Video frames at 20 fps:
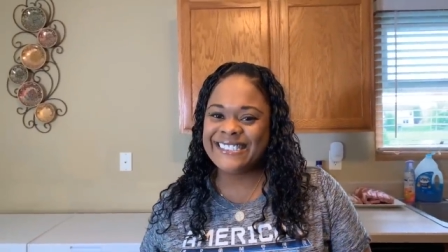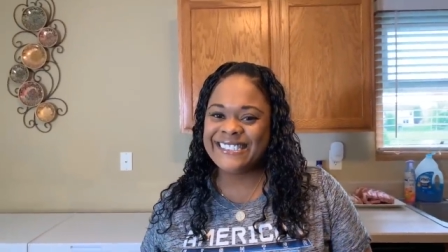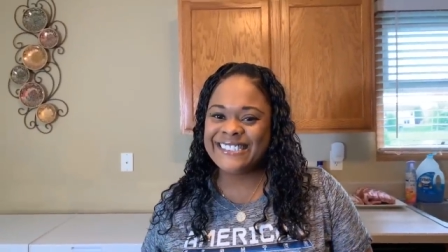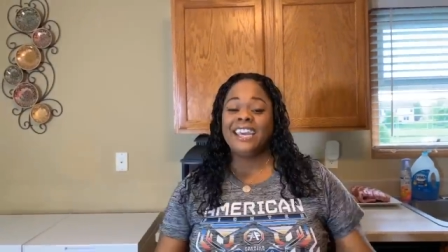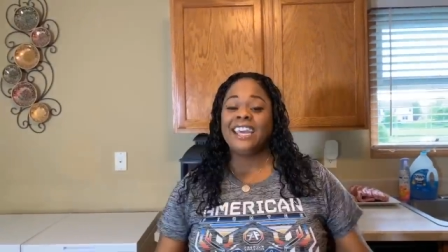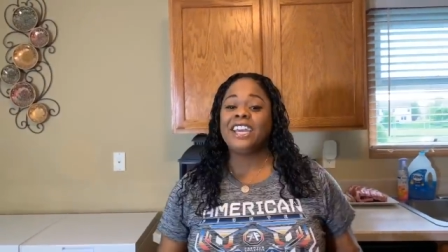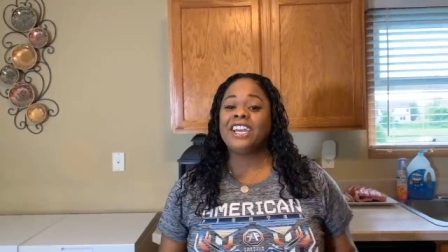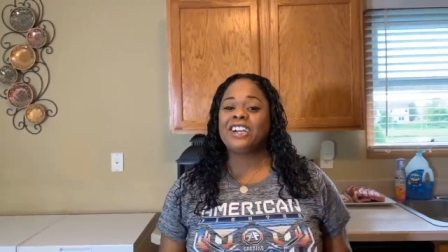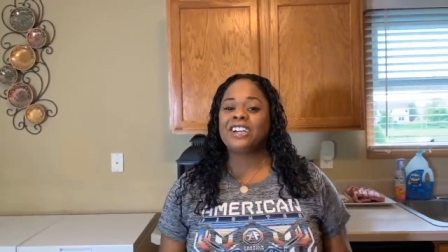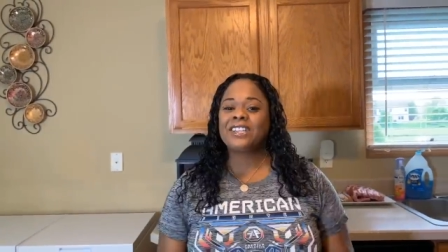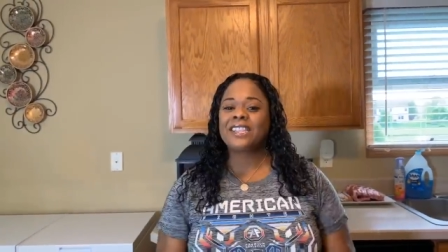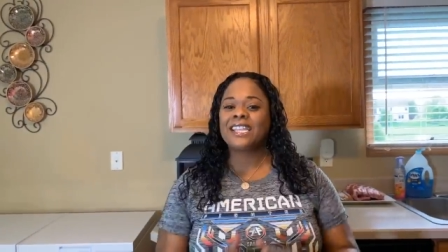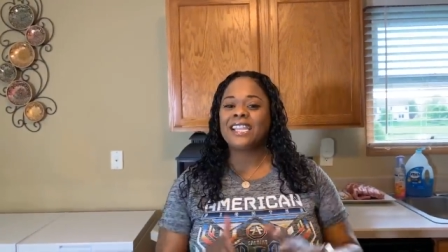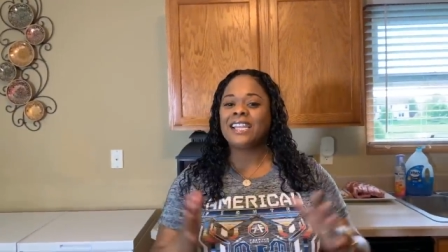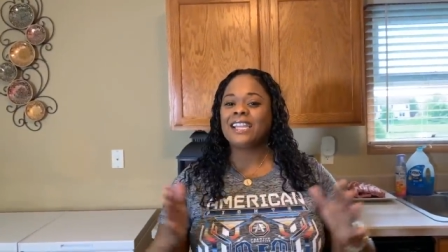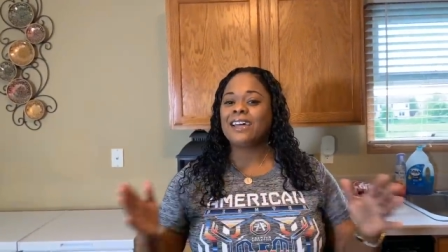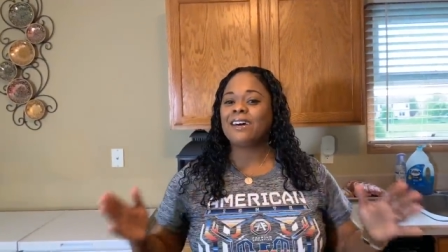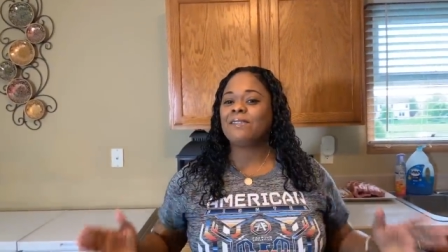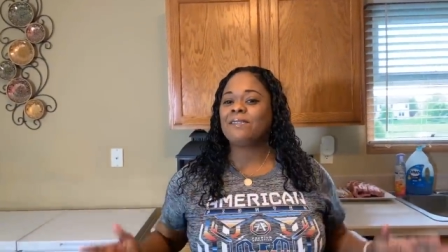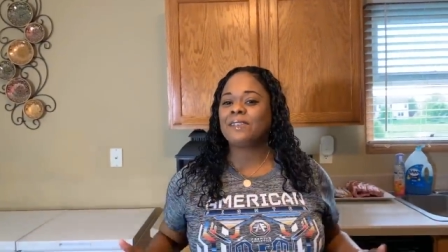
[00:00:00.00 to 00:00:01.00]
Here are the
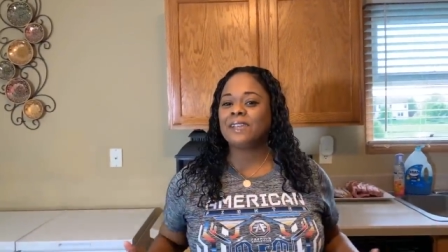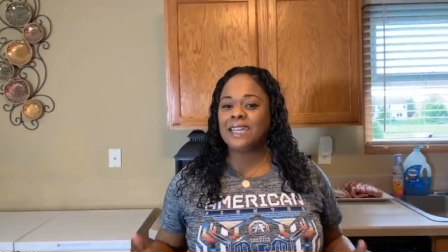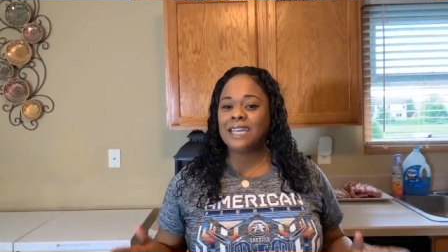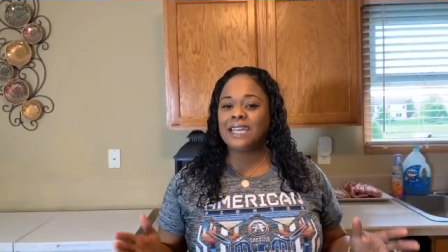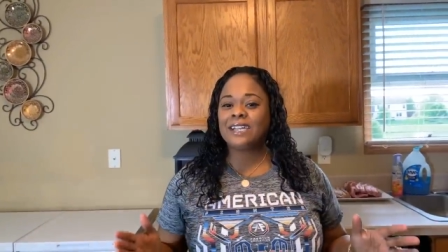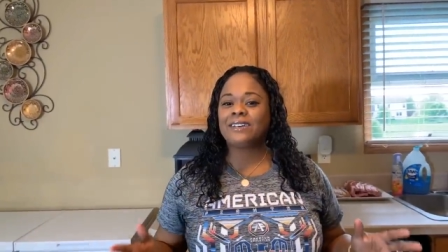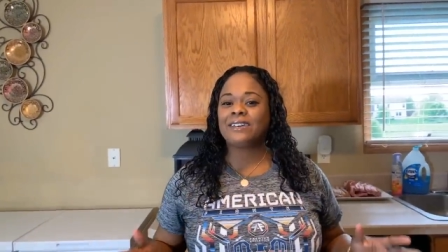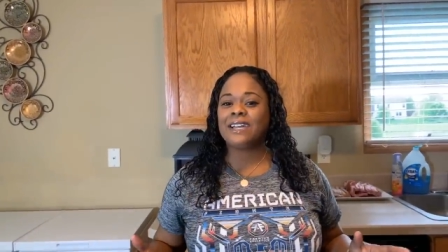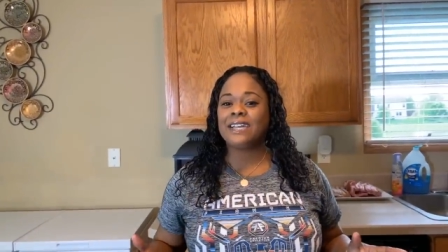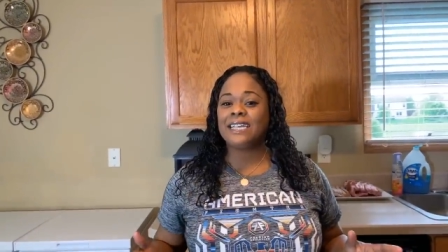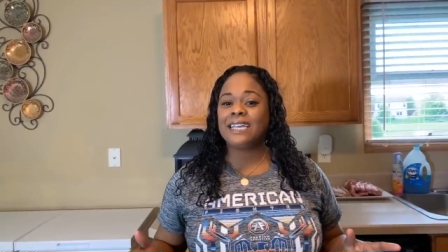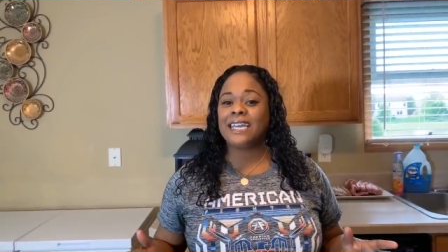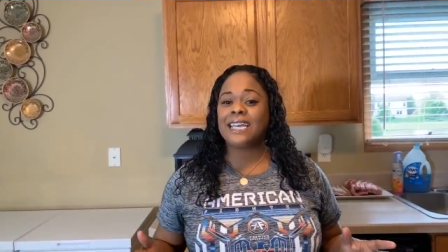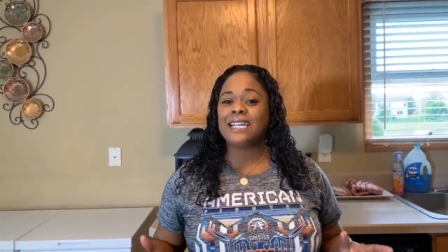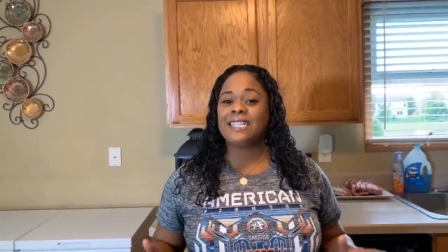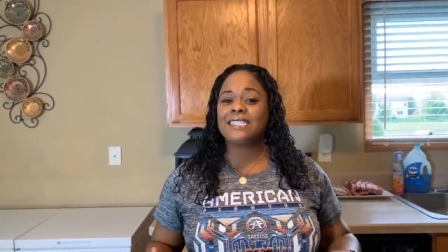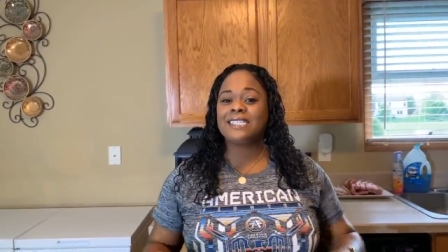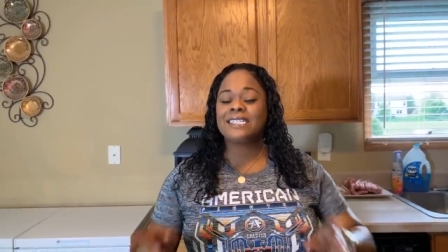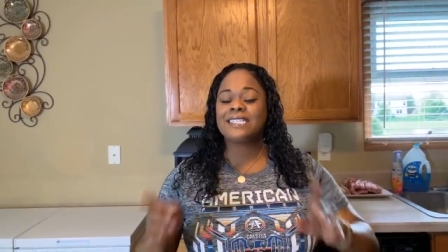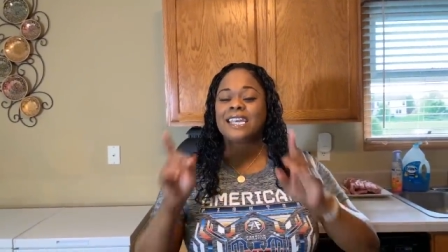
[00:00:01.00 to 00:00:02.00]
lovely
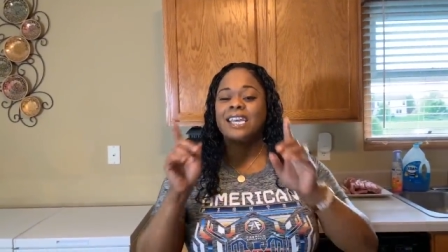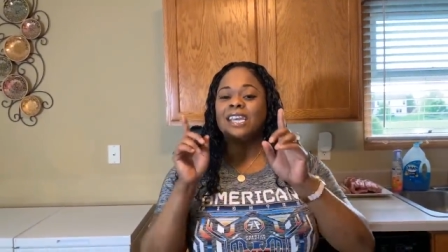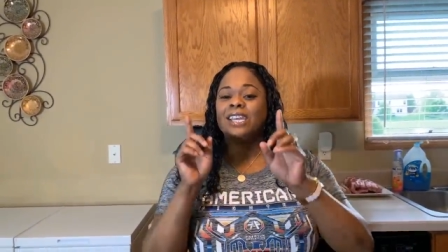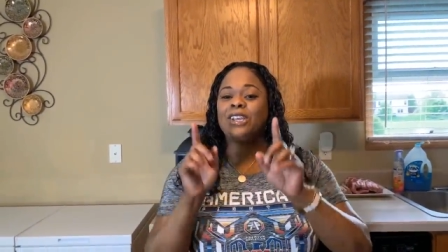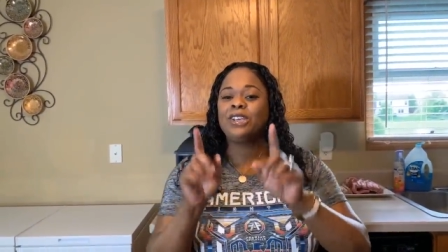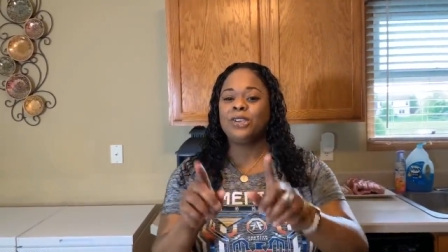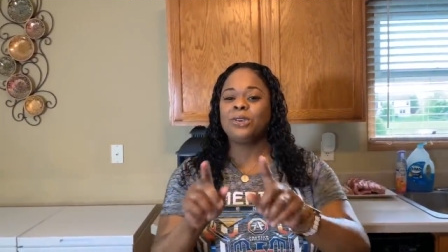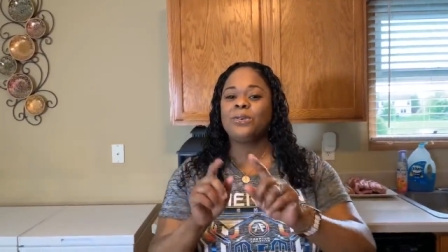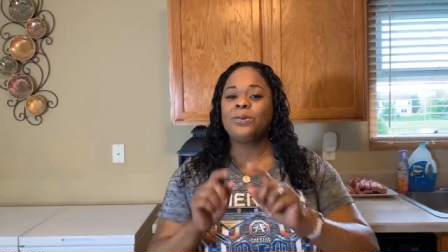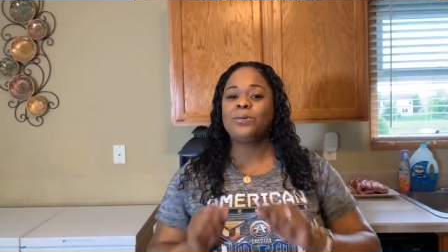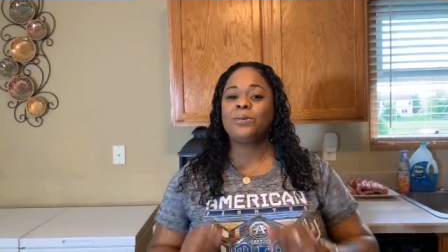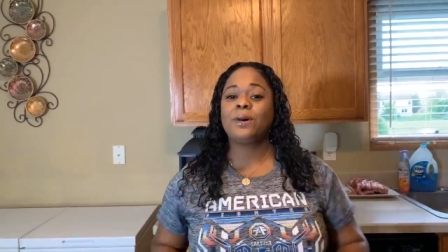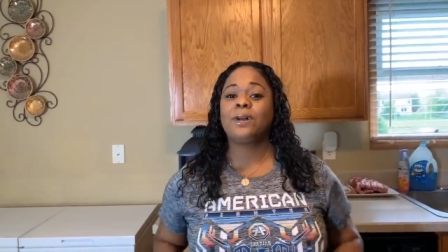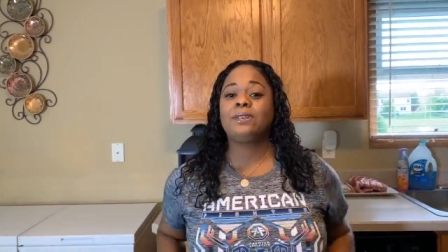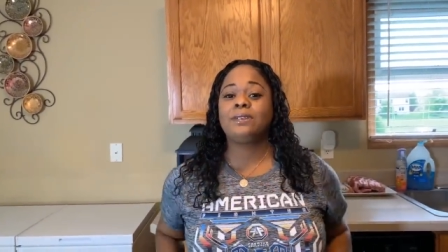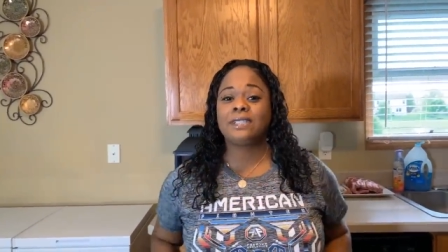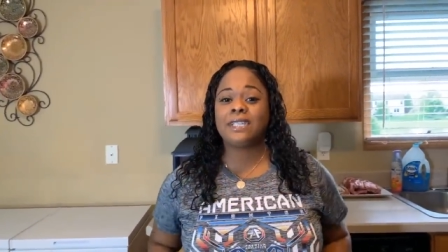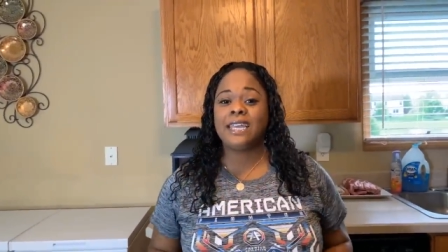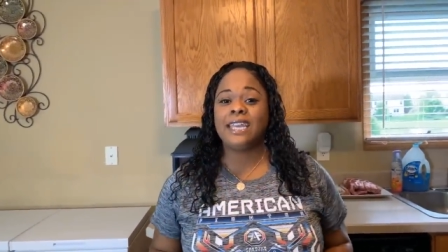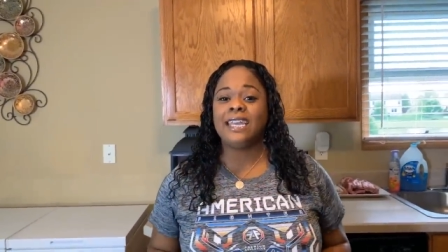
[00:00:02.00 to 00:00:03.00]
ingredients you will
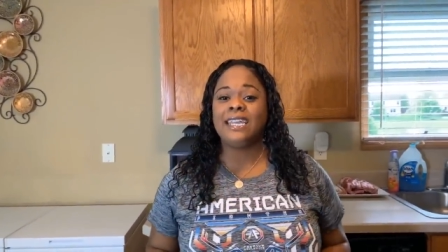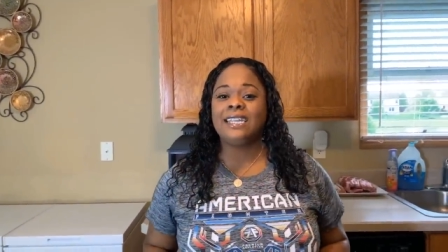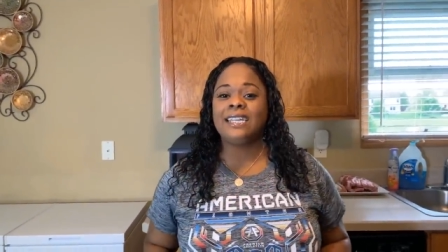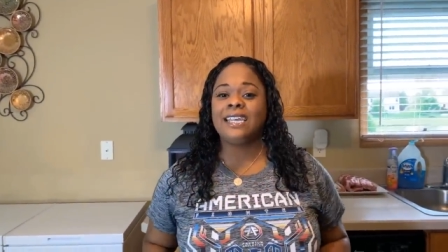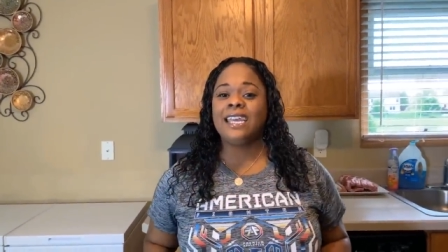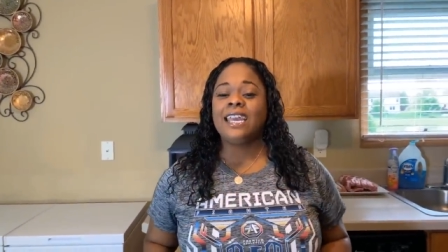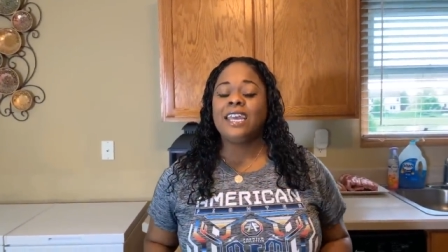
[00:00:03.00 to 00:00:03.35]
need.